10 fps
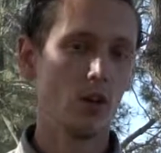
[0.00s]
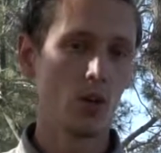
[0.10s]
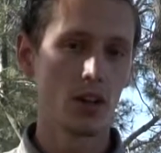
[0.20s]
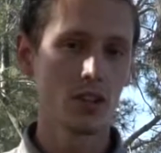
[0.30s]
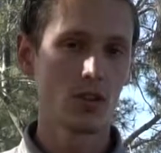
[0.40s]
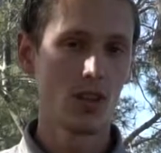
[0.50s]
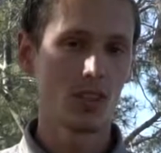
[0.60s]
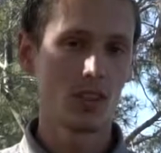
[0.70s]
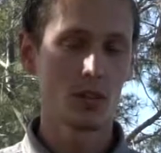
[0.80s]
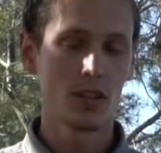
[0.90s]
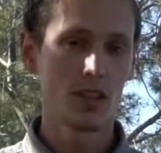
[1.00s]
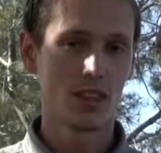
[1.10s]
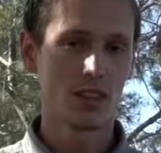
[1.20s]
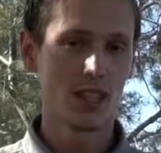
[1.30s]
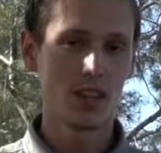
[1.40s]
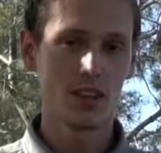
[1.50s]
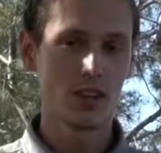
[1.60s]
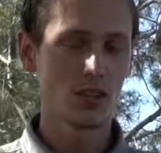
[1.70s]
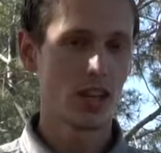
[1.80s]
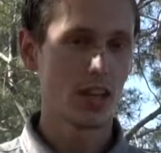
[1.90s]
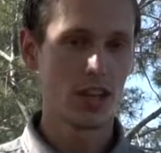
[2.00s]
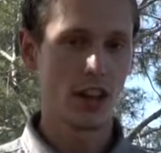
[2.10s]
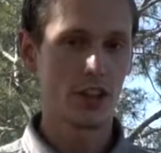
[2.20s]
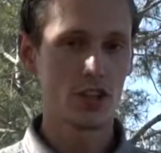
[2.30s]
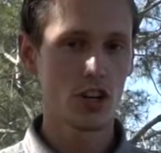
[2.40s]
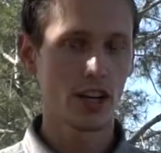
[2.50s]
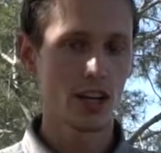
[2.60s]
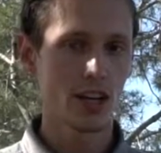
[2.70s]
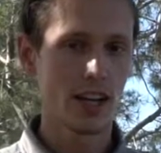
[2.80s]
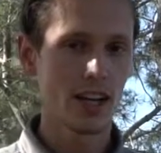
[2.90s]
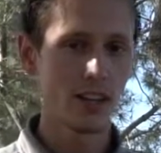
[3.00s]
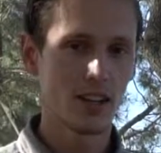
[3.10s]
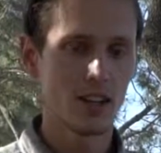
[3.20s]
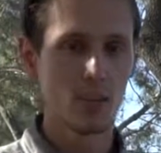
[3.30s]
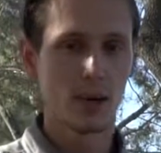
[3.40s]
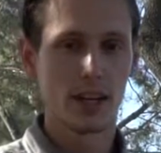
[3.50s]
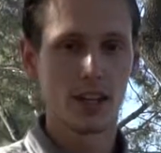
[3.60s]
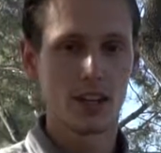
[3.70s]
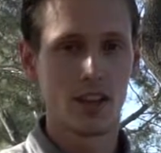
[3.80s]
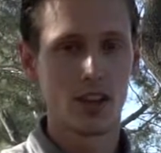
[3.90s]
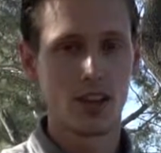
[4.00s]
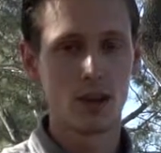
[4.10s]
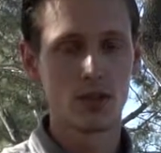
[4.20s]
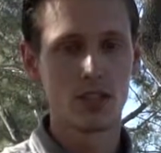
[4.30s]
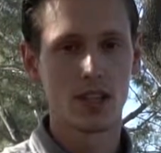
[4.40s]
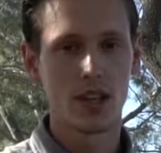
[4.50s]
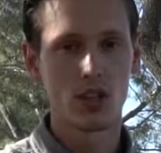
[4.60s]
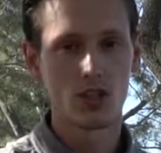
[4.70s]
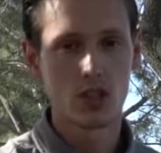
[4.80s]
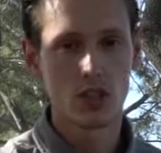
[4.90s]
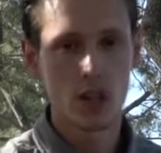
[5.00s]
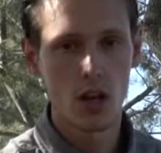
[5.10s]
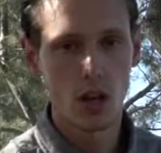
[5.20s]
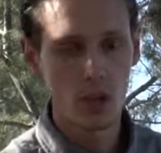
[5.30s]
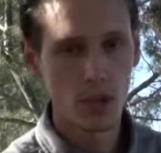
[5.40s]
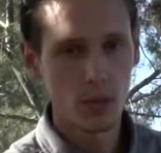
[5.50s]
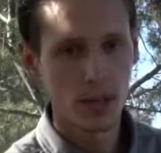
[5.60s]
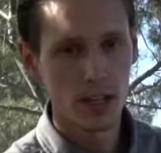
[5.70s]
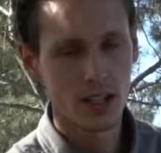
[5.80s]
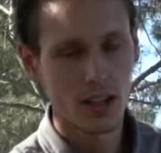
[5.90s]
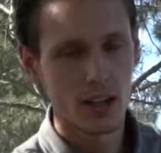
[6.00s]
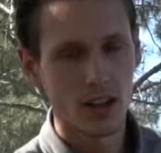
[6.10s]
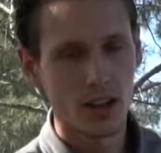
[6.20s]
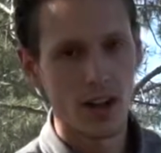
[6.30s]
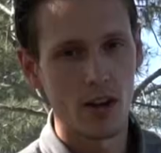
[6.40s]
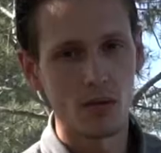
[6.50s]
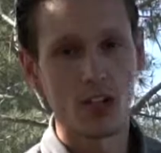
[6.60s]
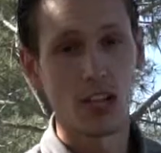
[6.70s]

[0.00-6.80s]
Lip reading: Once you get them into the sit, you take another treat in your hand, you bring it to their nose, and you slowly bring it down to the ground,